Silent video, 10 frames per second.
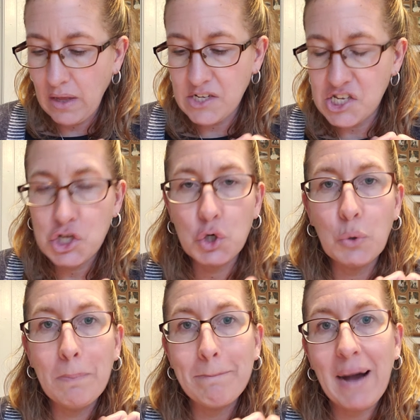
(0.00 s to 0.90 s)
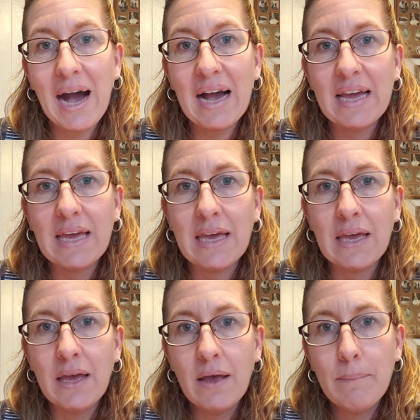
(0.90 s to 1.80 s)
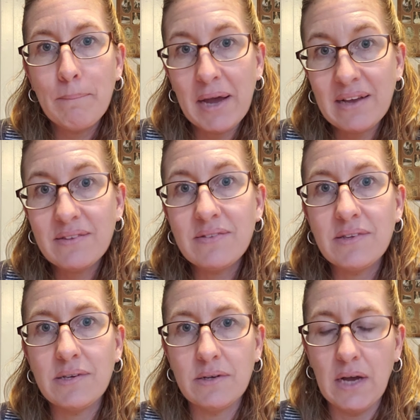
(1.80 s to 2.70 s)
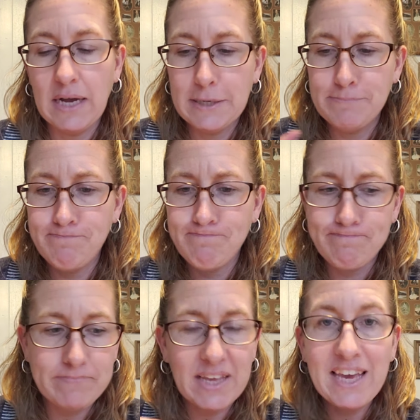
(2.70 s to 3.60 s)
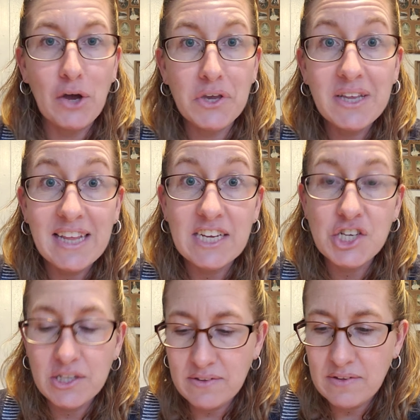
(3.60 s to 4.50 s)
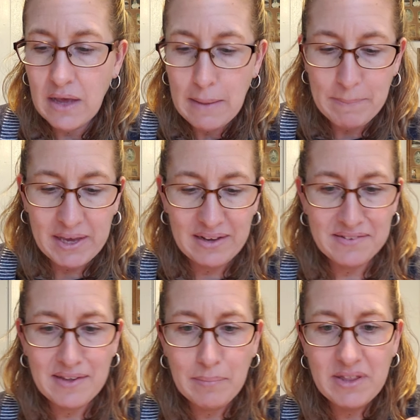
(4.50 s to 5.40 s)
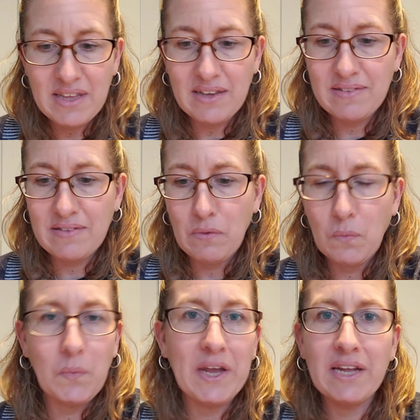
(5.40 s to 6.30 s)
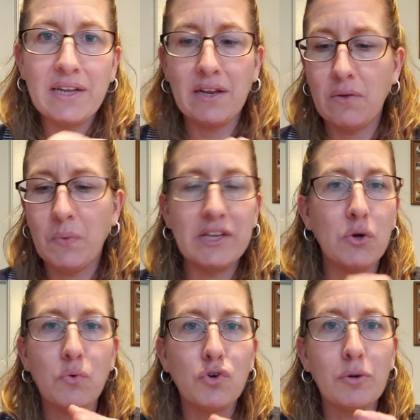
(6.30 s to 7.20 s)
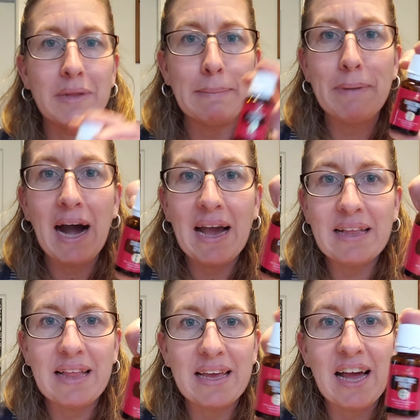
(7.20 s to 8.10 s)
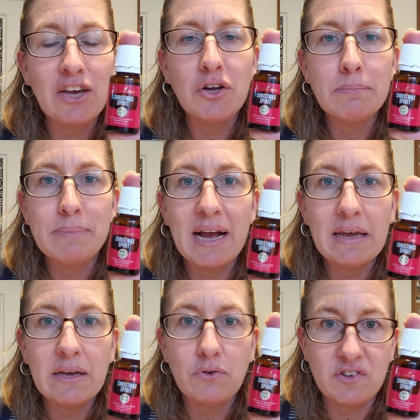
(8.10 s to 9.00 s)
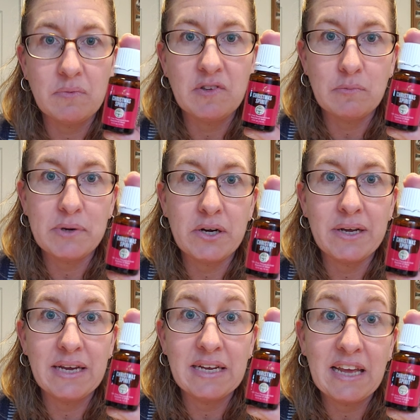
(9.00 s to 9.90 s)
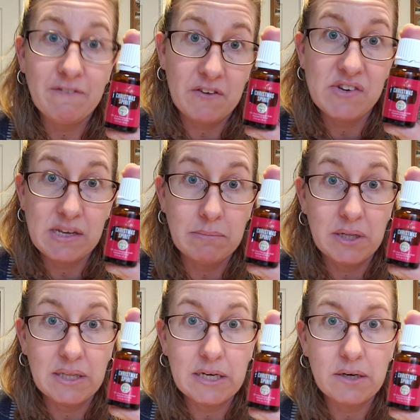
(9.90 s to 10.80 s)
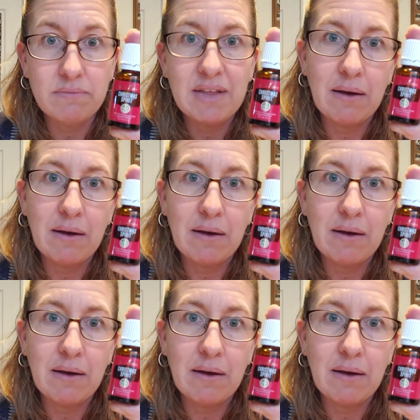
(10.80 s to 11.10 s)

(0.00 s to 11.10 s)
To my best calculations, because some of these we don't normally buy. Like, I couldn't buy Christmas Spirit in a 15 milliliter.